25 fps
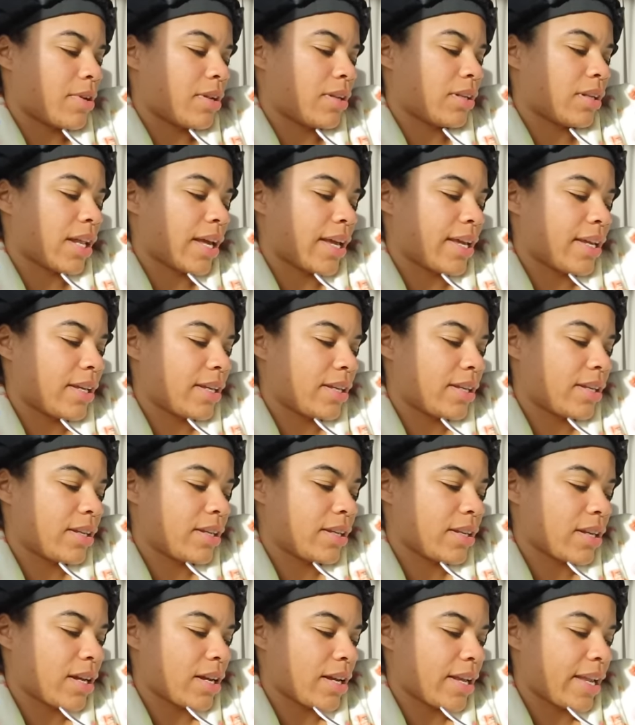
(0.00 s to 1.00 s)

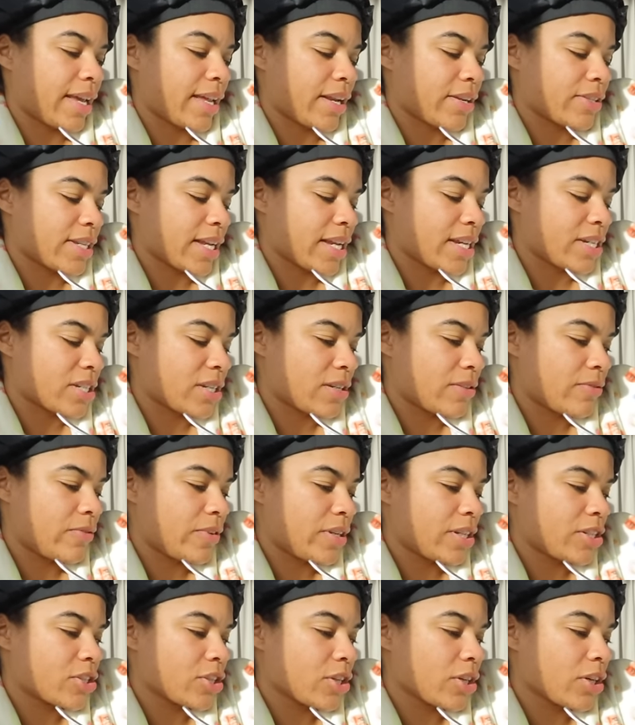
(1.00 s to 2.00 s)
like annotation
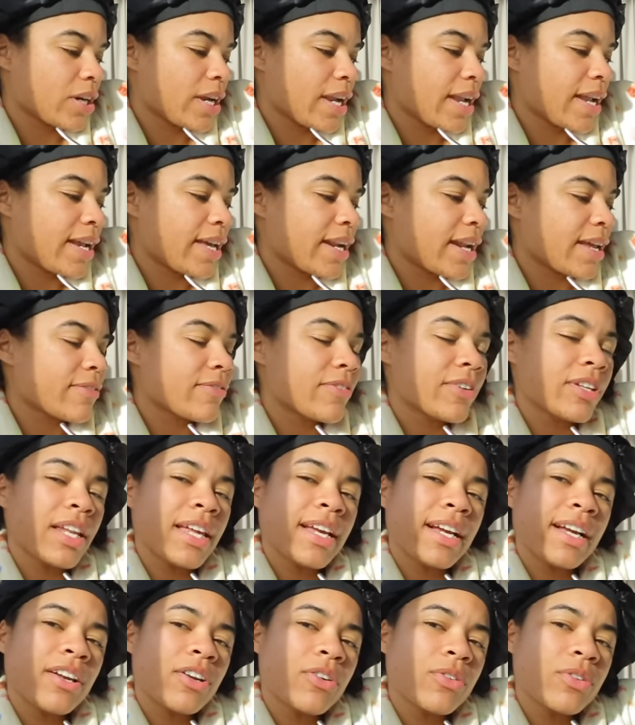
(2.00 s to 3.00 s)
feature and I feel
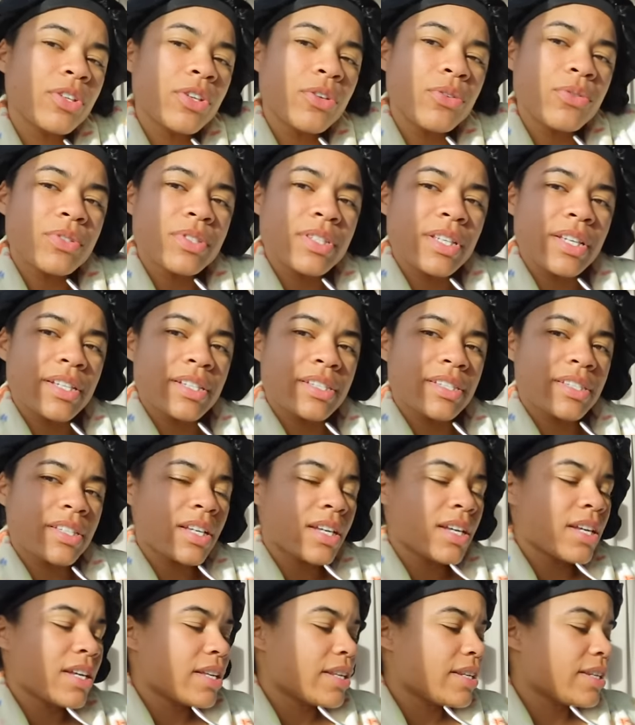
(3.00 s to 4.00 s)
like I don't use this
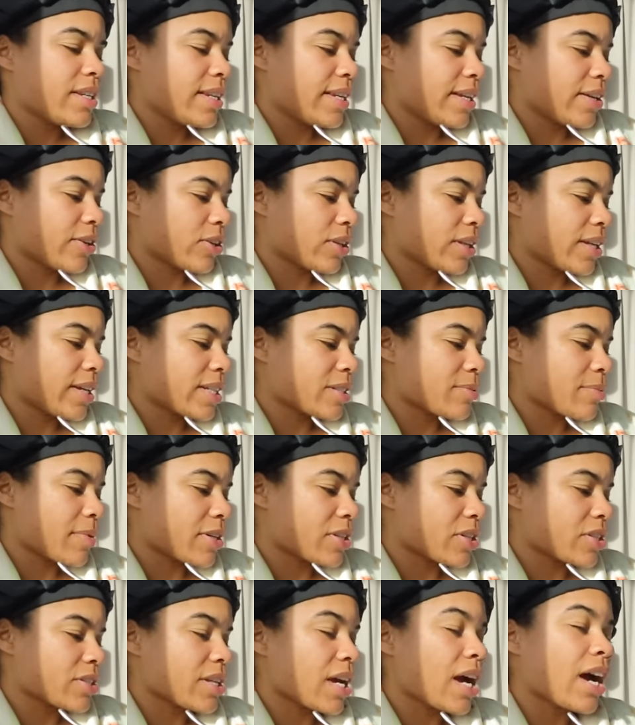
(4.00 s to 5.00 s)
nearly as
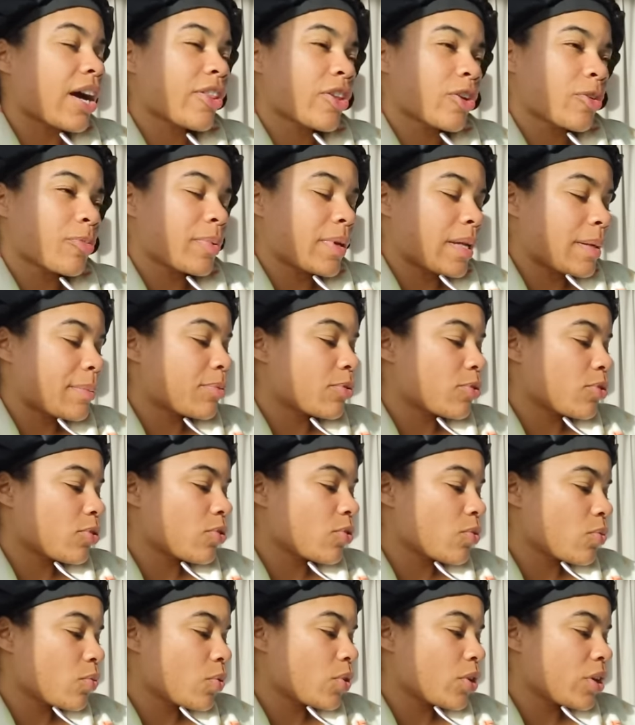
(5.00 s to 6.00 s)
much as other
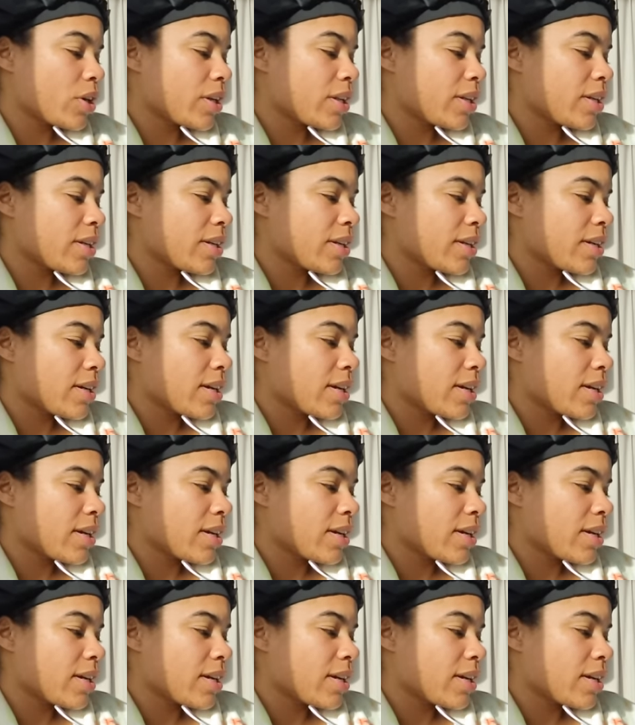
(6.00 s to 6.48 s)
people would